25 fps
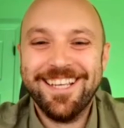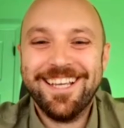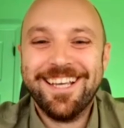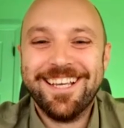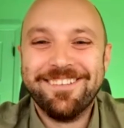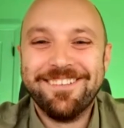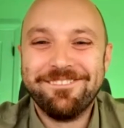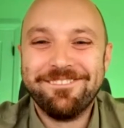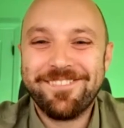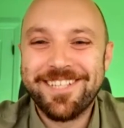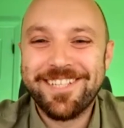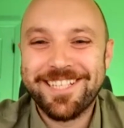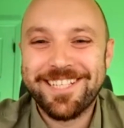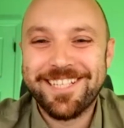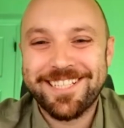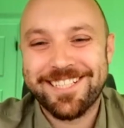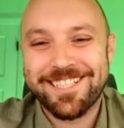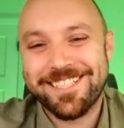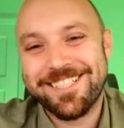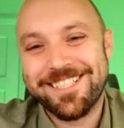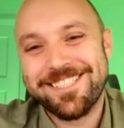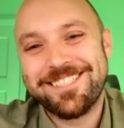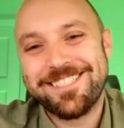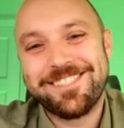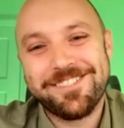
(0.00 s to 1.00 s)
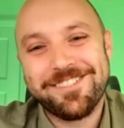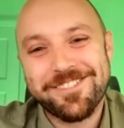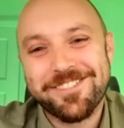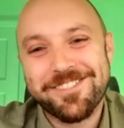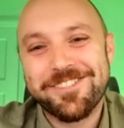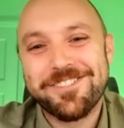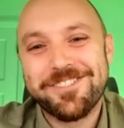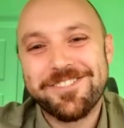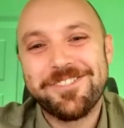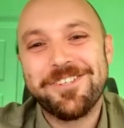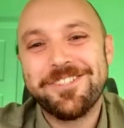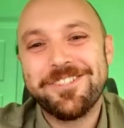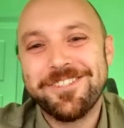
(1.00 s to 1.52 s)
because there's a
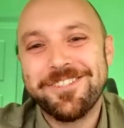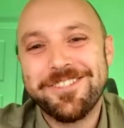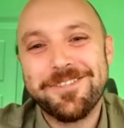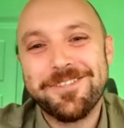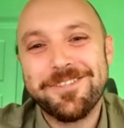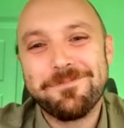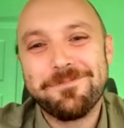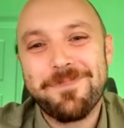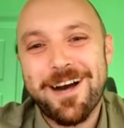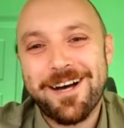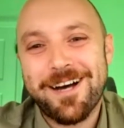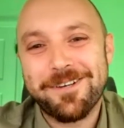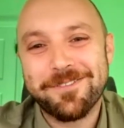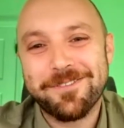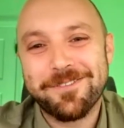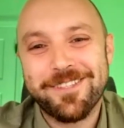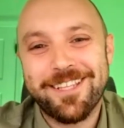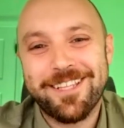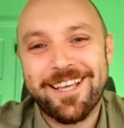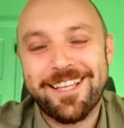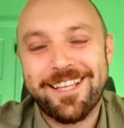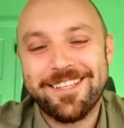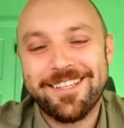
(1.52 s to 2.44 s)
certain amount that